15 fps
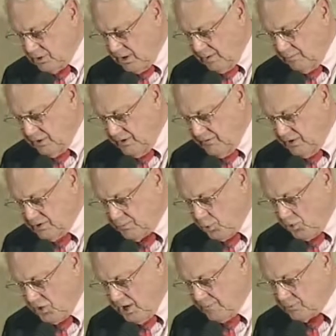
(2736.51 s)
I believe these
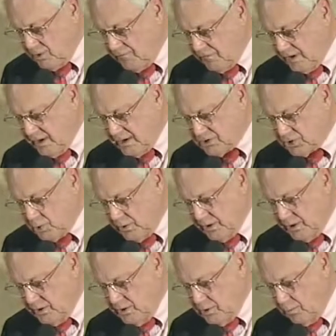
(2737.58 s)
programs are financed through
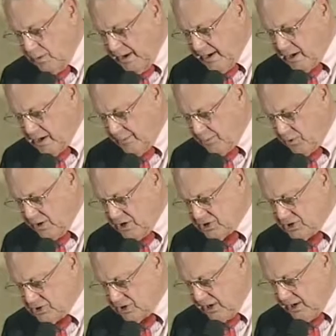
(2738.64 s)
illegal black
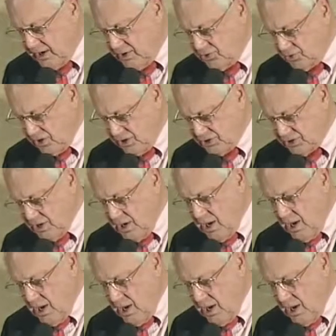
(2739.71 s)
operations, i.e., drugs,